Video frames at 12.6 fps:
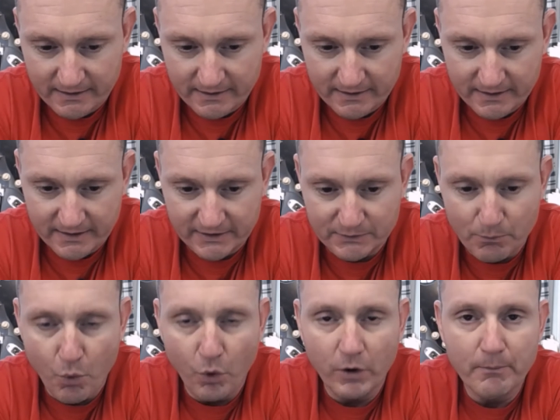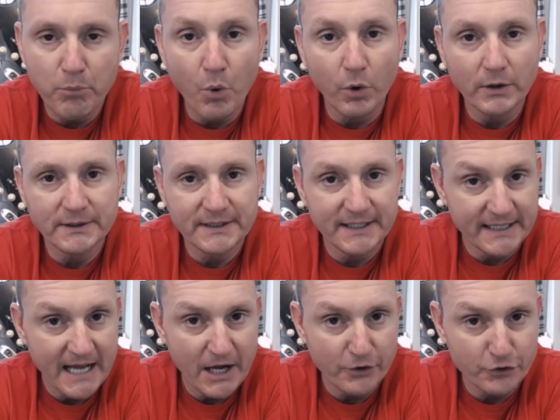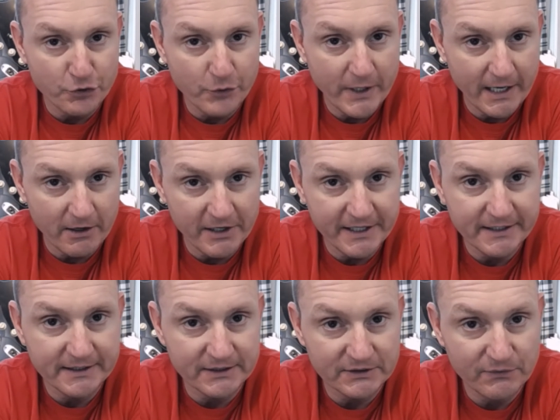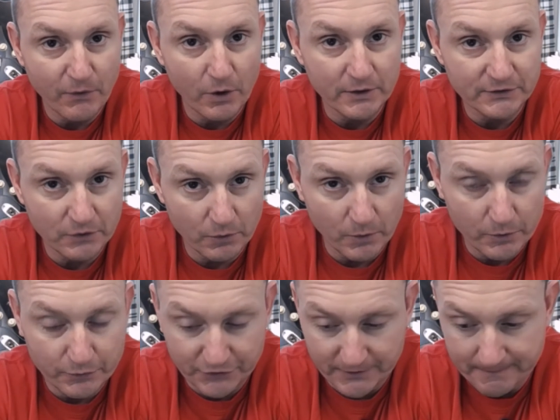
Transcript: is more important than how you carry it as far as corrosion.